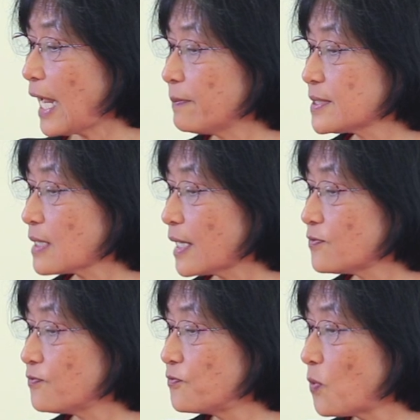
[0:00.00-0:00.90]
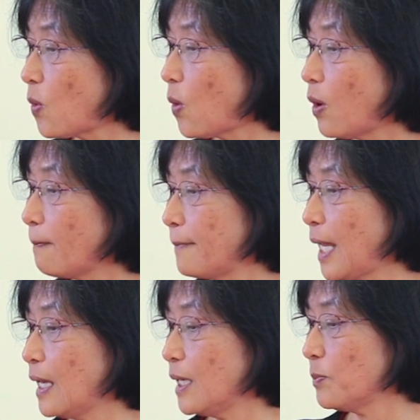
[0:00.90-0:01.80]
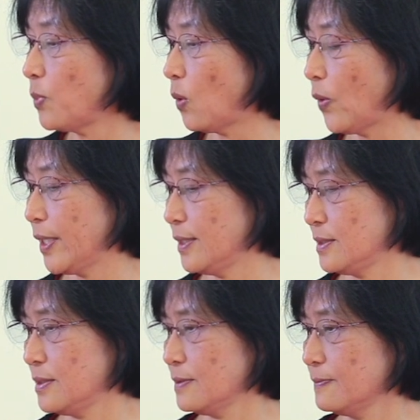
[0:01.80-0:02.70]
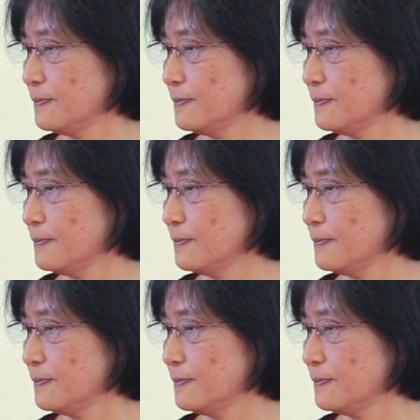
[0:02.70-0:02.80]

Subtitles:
emphasize 4 main points.